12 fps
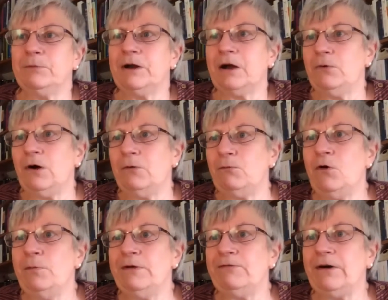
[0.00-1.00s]
But I
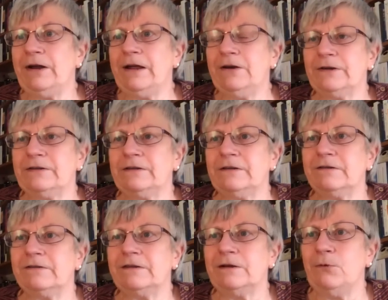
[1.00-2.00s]
will be very interested to
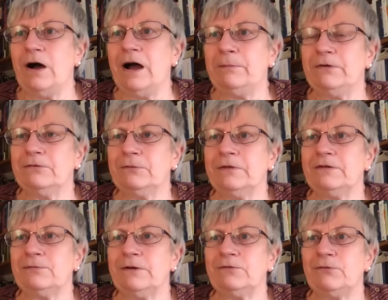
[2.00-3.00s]
see what happens with the
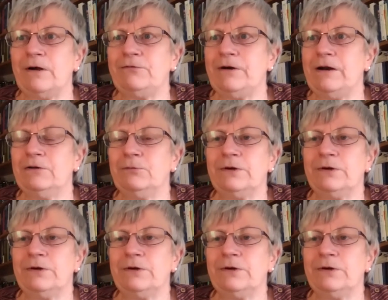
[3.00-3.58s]
Swiss referendum,